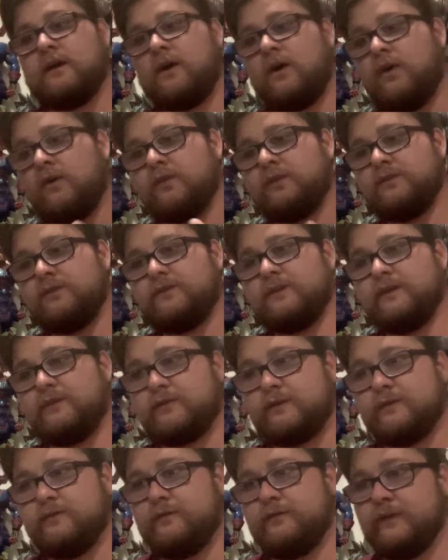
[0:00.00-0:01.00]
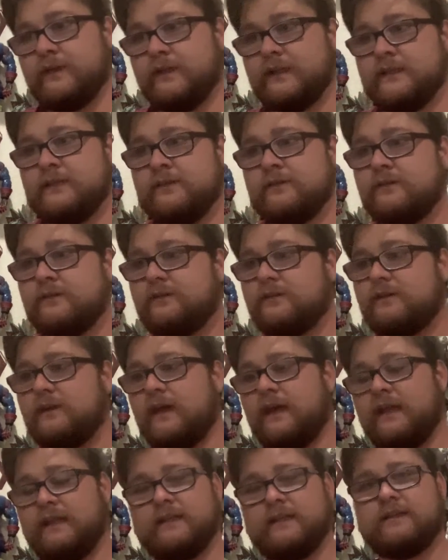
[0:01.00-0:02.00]
All these different villains,
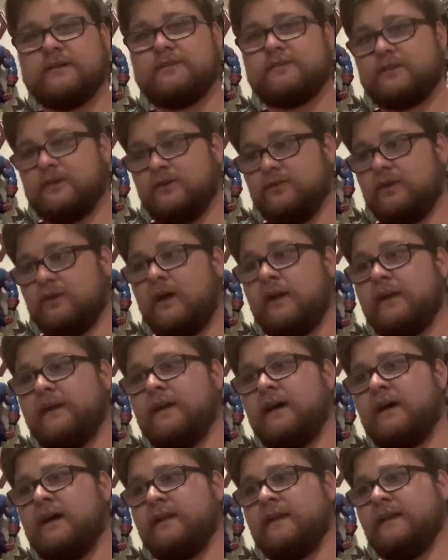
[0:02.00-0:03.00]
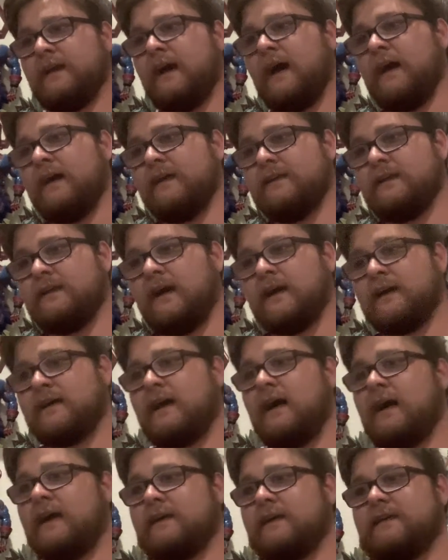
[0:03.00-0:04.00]
and the list goes on and on. Doc
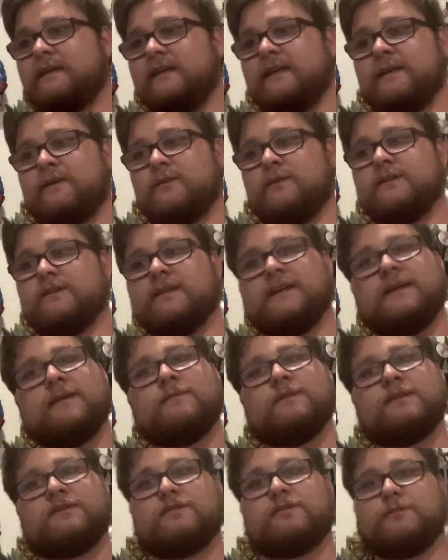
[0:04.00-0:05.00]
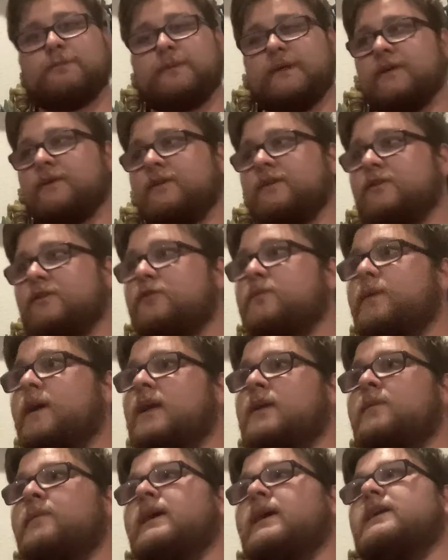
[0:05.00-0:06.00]
Ock getting redeemed and Superior
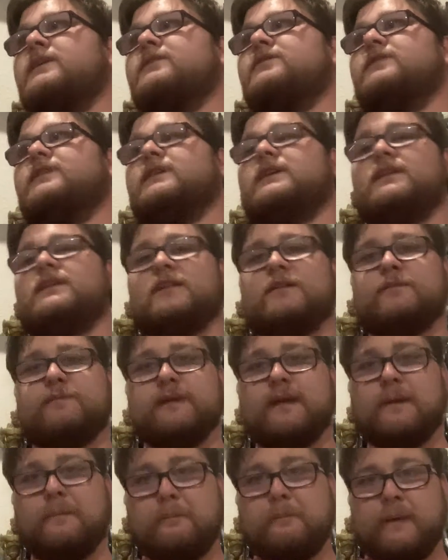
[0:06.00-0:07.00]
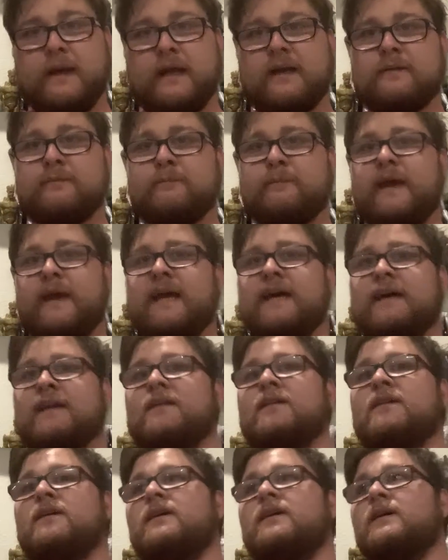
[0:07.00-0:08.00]
Spider-Man and seeking to be a better man
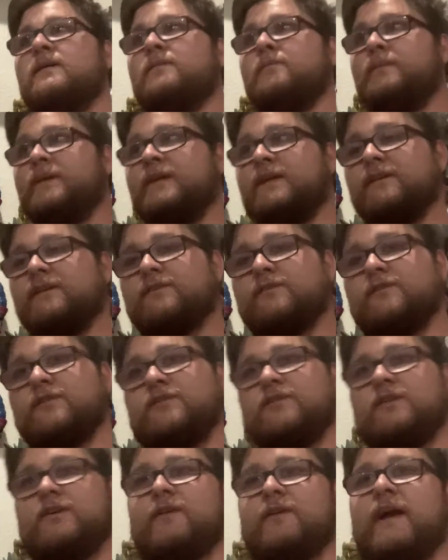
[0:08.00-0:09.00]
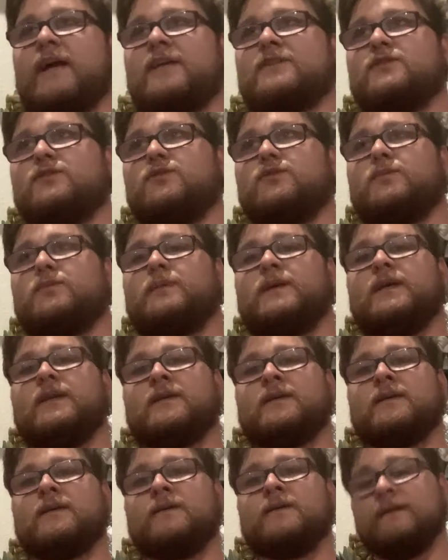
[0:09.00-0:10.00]
because of his interactions with
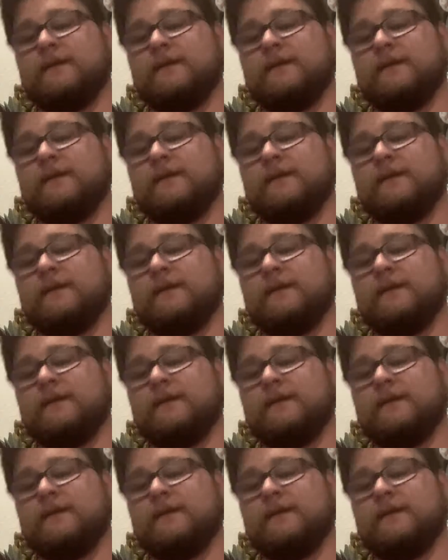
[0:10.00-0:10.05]
Peter.